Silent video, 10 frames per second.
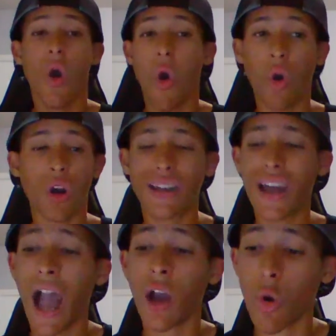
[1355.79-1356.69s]
or
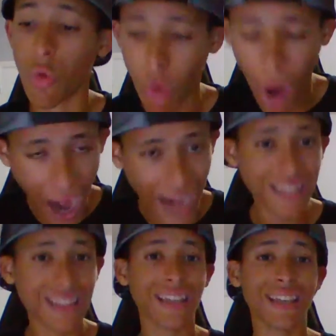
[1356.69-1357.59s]
Kyle
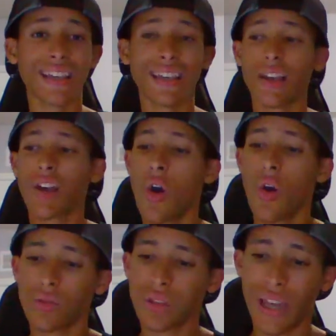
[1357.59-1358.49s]
O'Reilly.
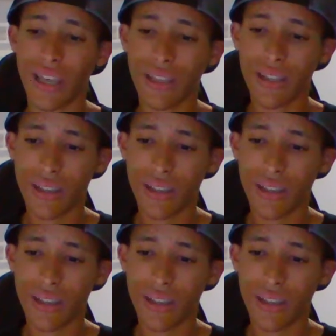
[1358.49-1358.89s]
Like